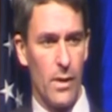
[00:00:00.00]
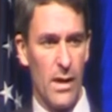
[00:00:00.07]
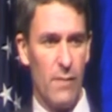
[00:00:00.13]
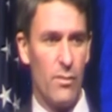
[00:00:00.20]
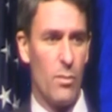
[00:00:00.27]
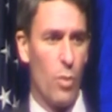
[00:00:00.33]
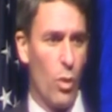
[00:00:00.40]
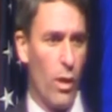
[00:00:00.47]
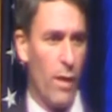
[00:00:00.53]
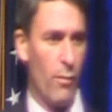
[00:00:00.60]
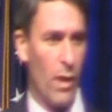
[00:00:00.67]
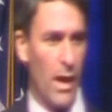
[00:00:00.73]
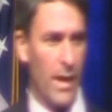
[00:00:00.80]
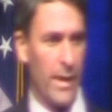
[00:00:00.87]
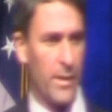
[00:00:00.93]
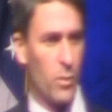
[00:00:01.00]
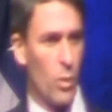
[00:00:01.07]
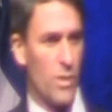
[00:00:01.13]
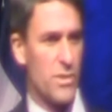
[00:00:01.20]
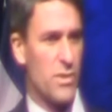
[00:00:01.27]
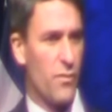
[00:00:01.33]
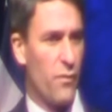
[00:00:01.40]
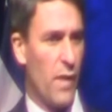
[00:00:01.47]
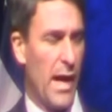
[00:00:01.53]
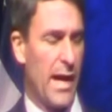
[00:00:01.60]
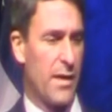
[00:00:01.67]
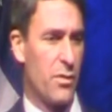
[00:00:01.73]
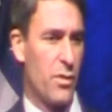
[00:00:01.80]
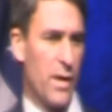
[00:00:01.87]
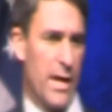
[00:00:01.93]
Even more ironic was the
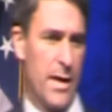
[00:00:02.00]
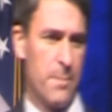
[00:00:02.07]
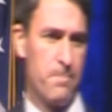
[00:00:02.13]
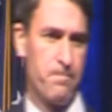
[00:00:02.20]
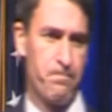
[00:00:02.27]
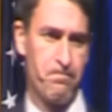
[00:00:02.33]
fact that